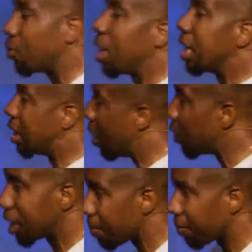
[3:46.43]
we are done
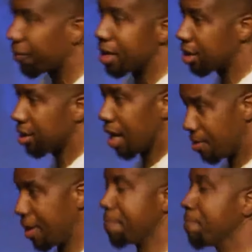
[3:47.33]
with that professor.
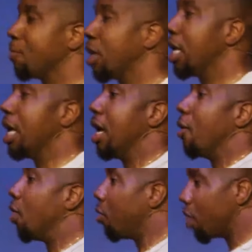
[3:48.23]
Amen.
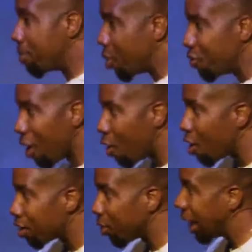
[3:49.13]
We, we move
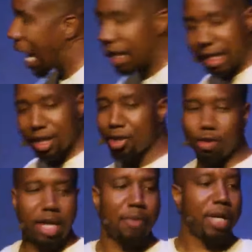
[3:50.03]
on, we got the
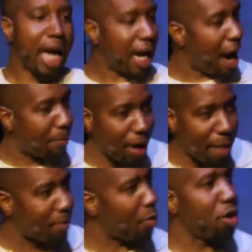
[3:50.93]
degree, we got our
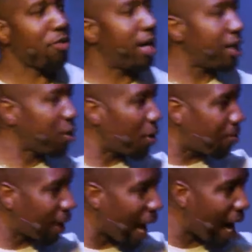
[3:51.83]
paper, and we're ready to
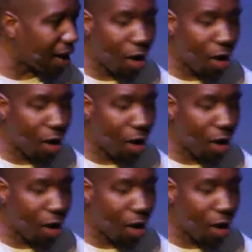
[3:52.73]
apply. And